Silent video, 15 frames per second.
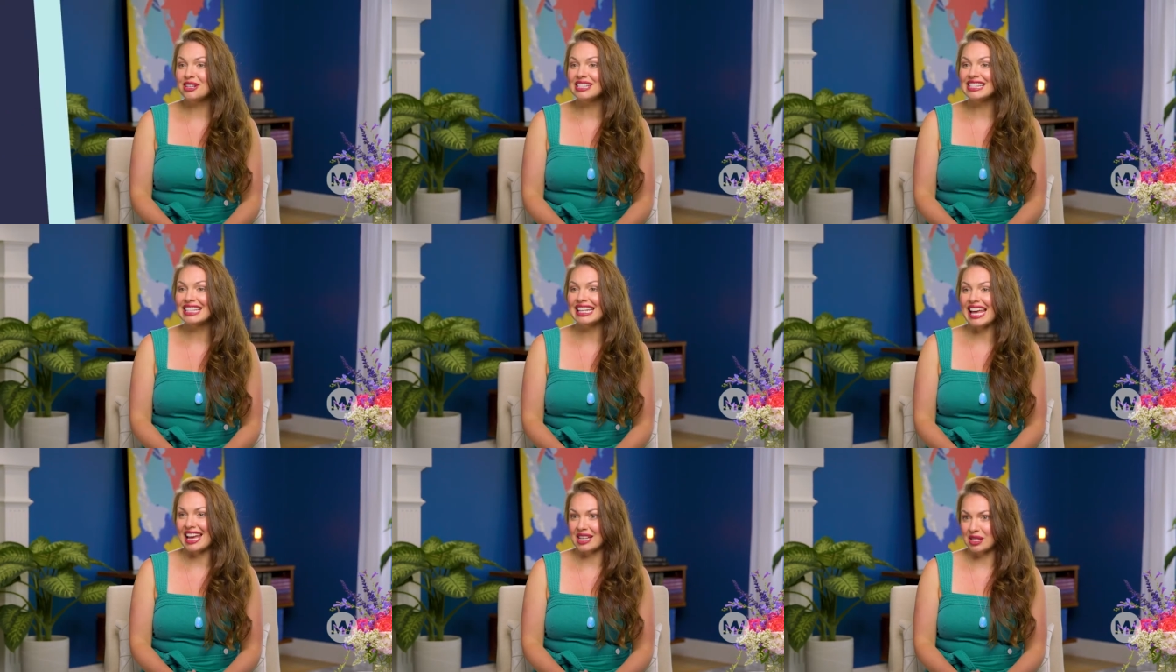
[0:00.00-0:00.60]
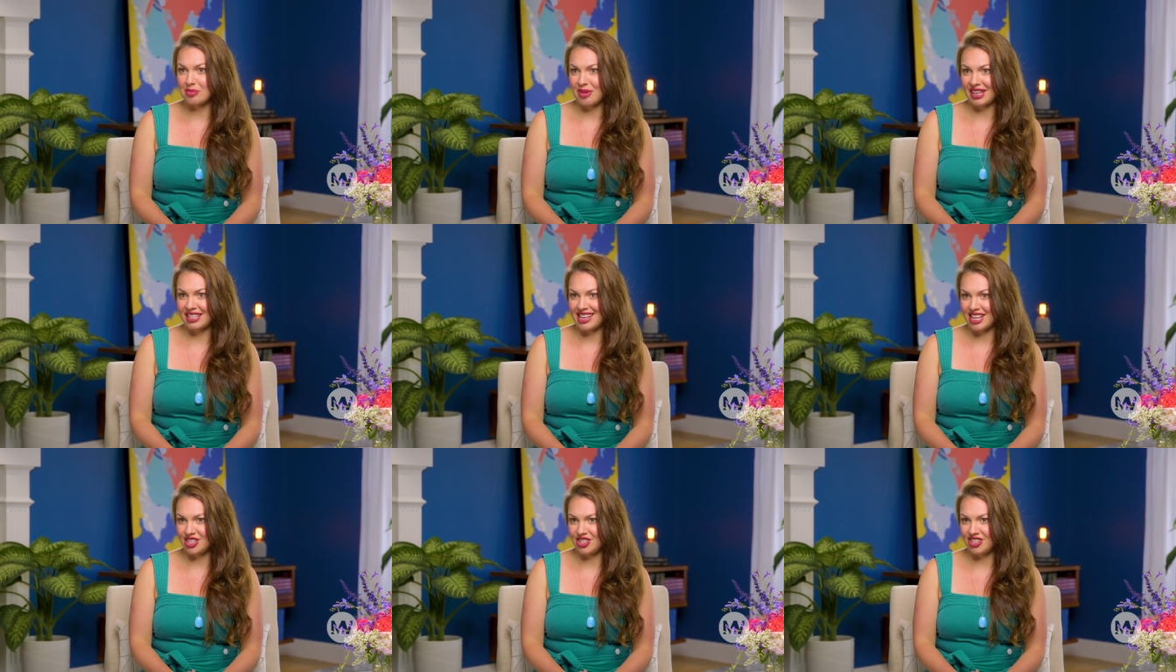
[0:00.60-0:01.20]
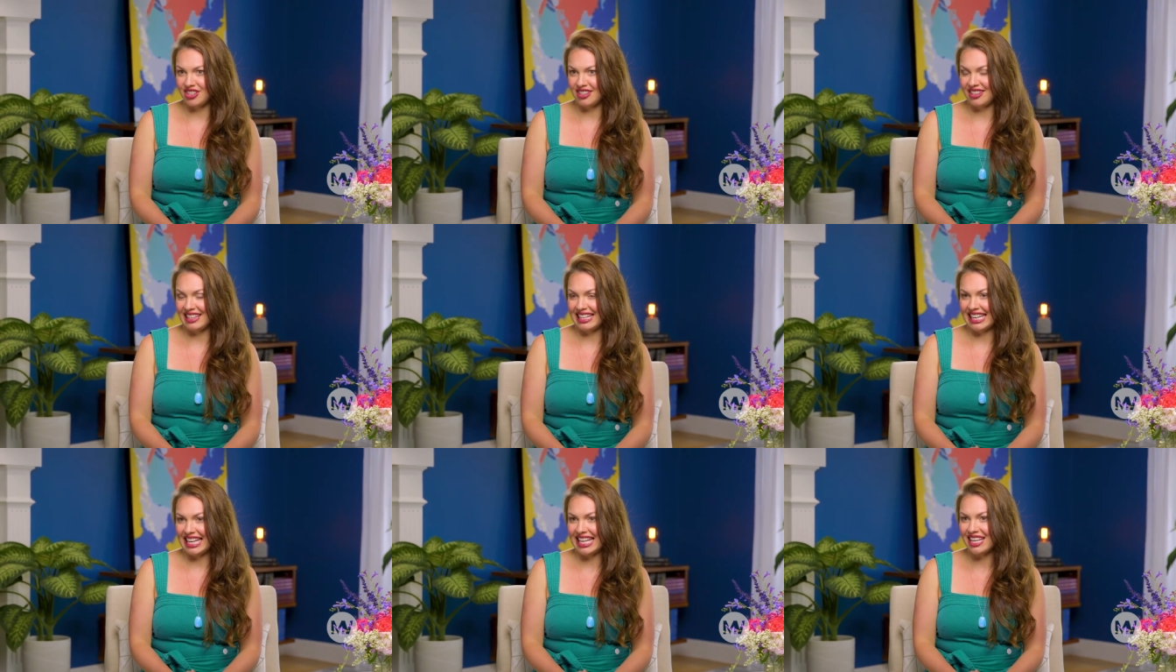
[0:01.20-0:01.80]
is an expectation
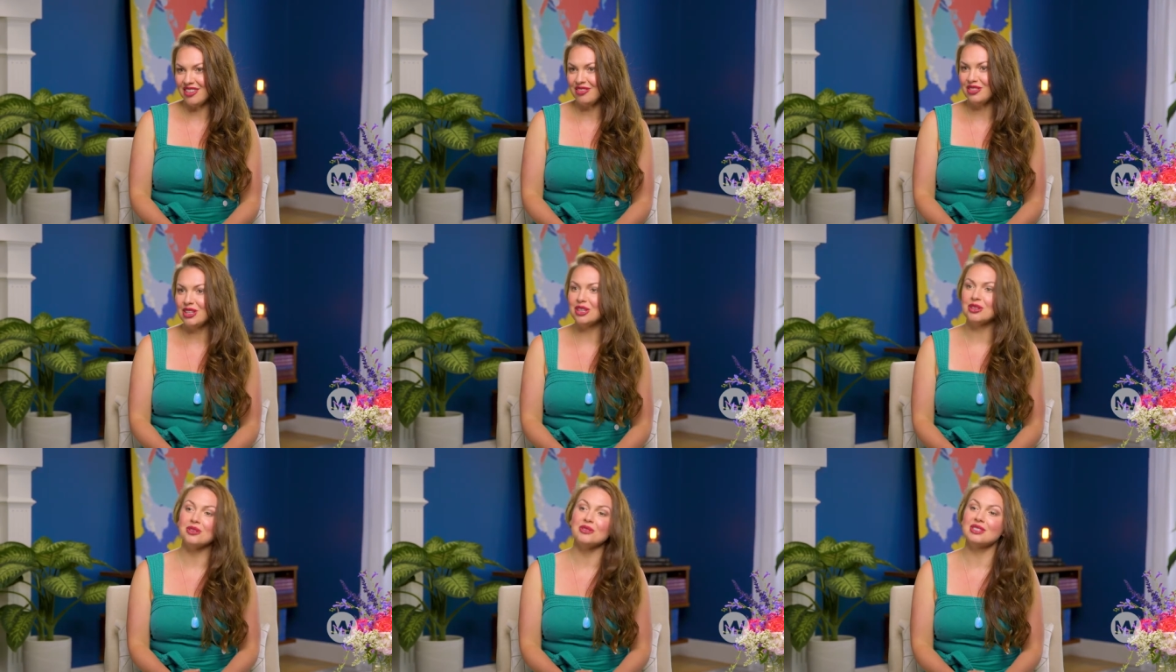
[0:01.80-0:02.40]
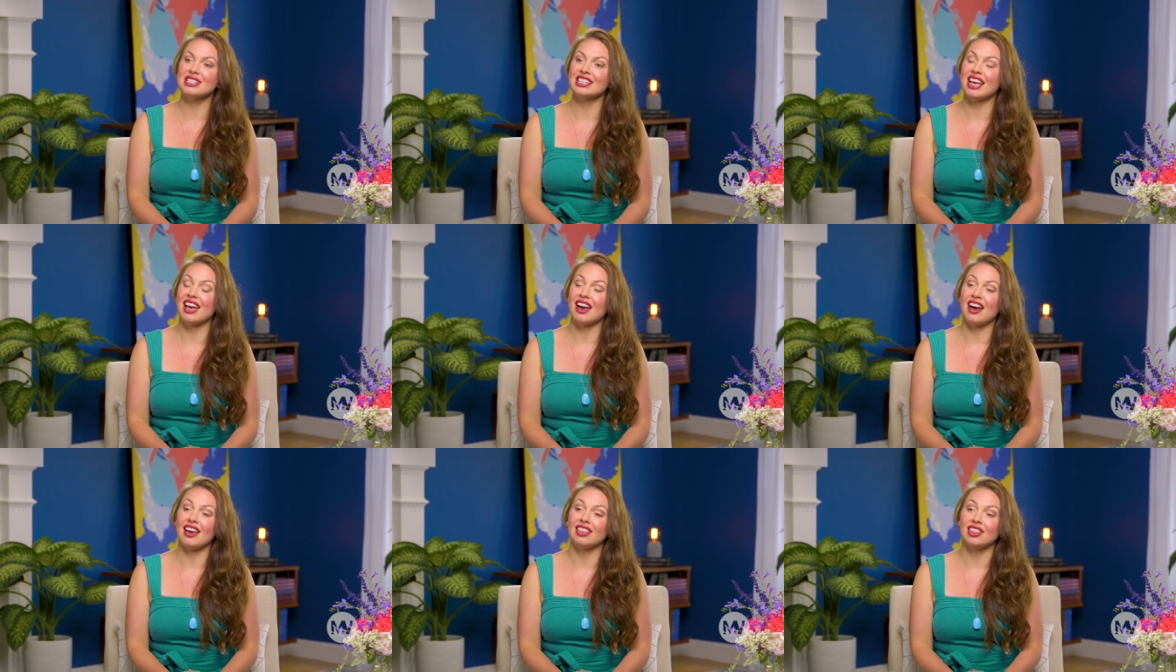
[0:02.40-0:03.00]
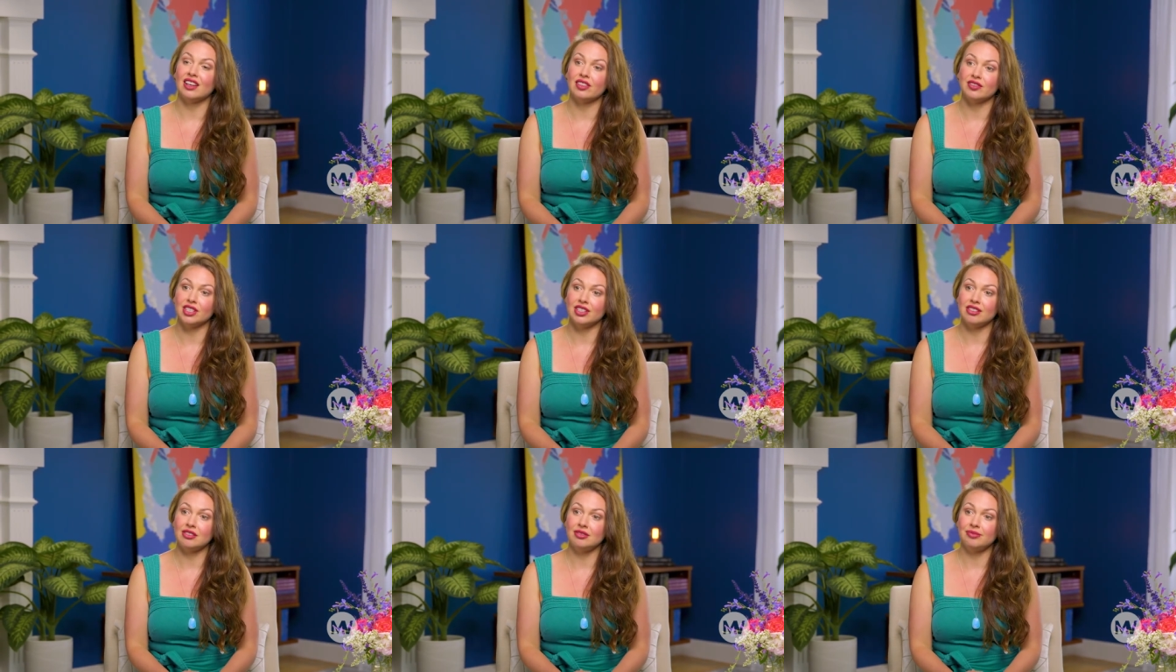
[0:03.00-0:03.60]
that if you say I love
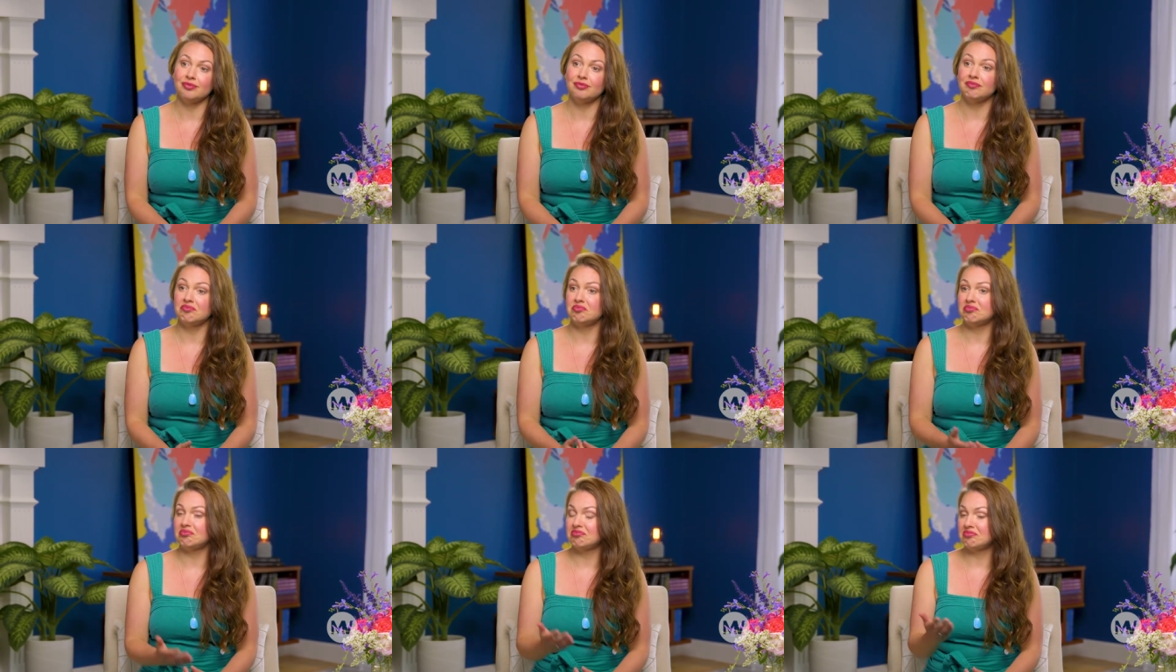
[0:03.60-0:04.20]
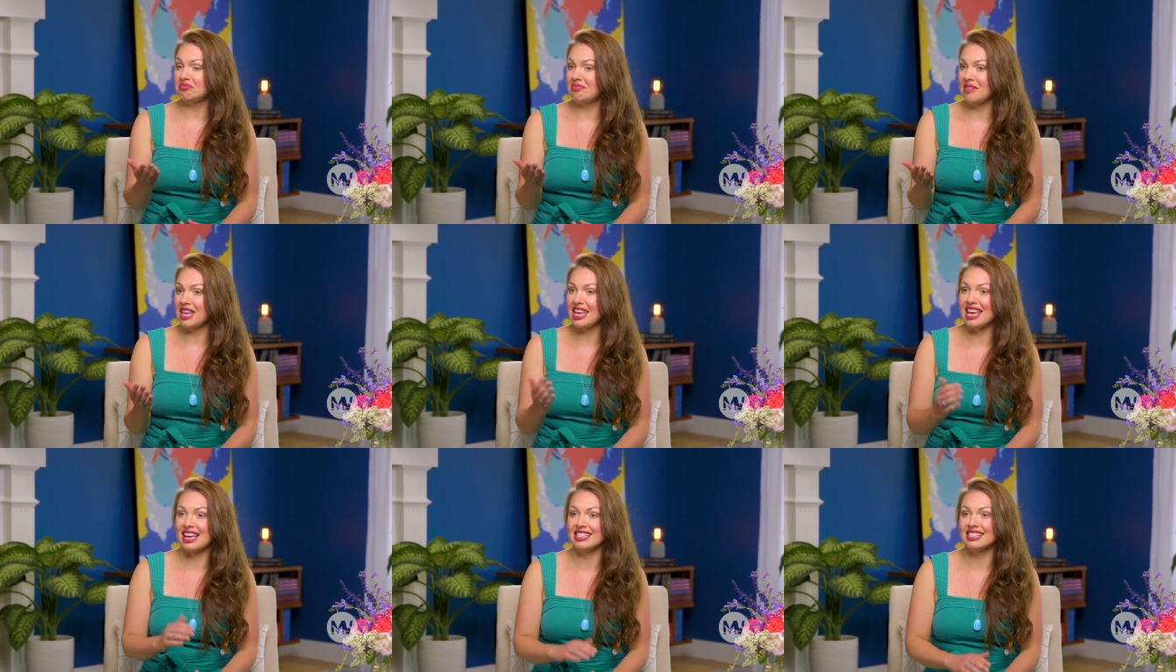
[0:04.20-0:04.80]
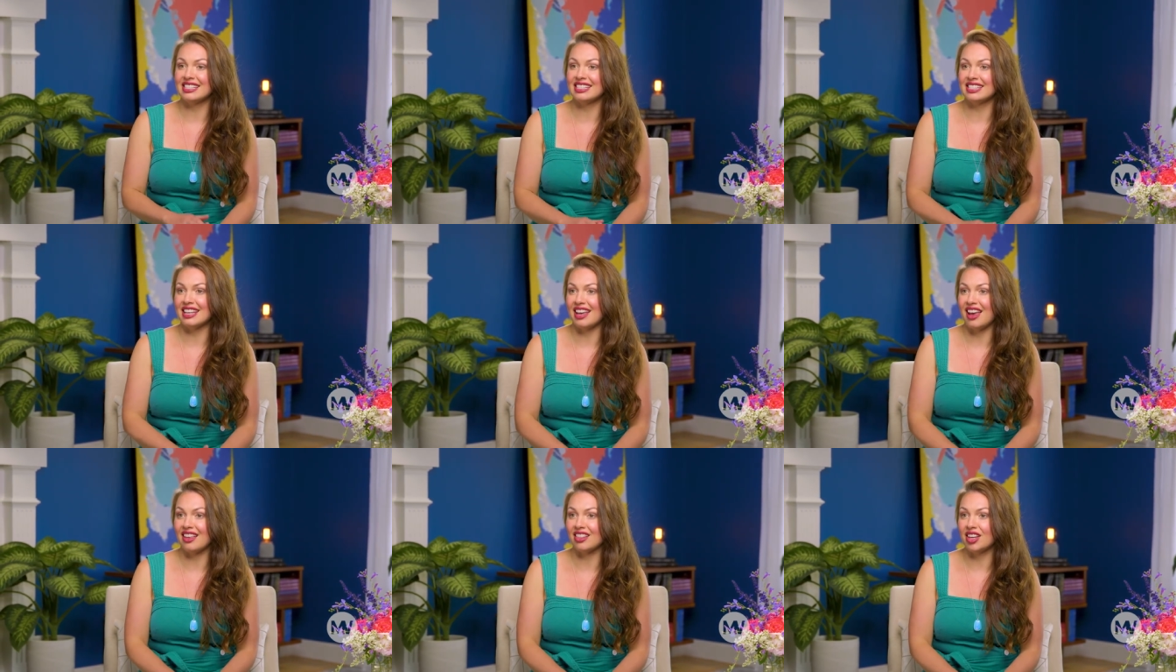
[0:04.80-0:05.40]
you, he has to
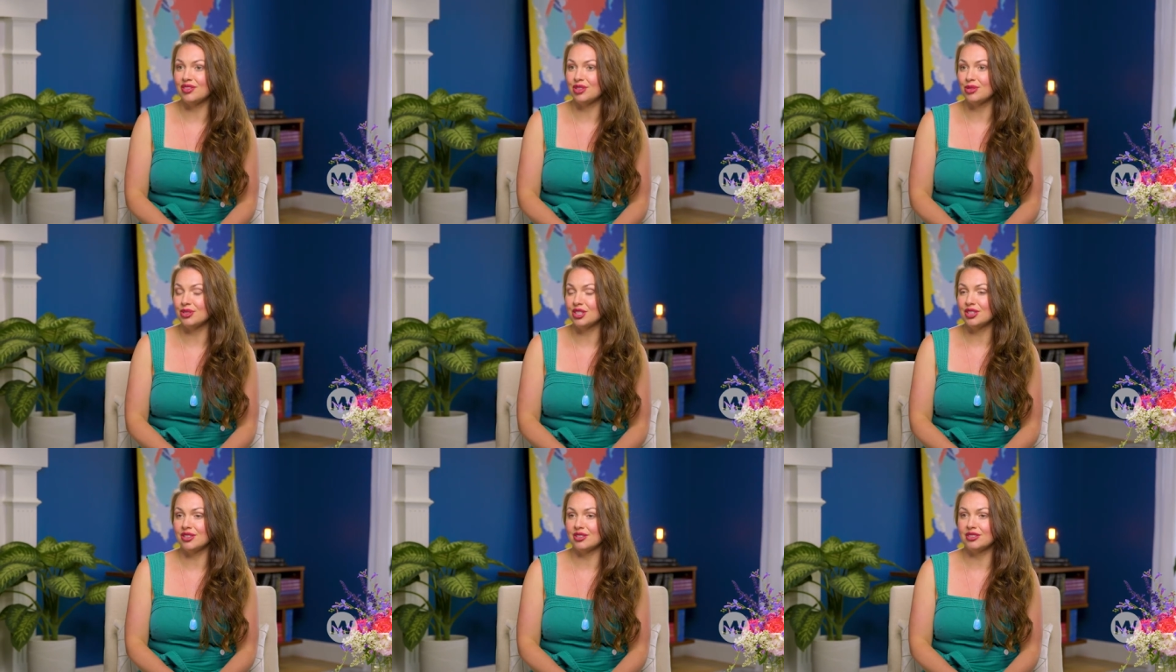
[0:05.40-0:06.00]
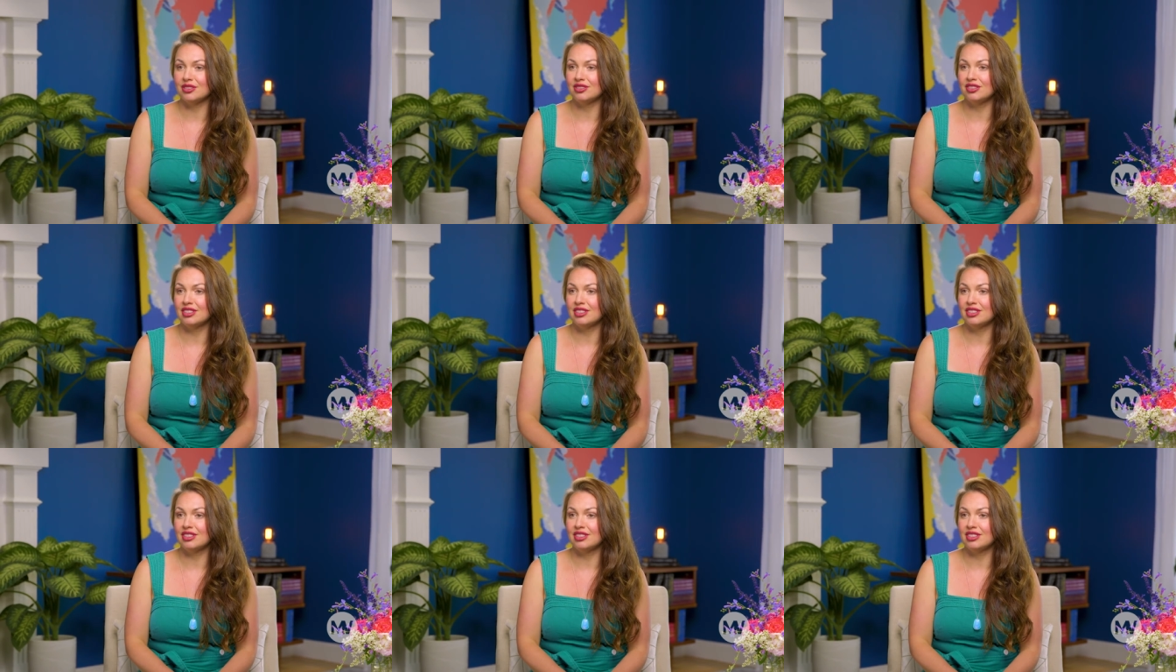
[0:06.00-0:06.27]
say I love you too.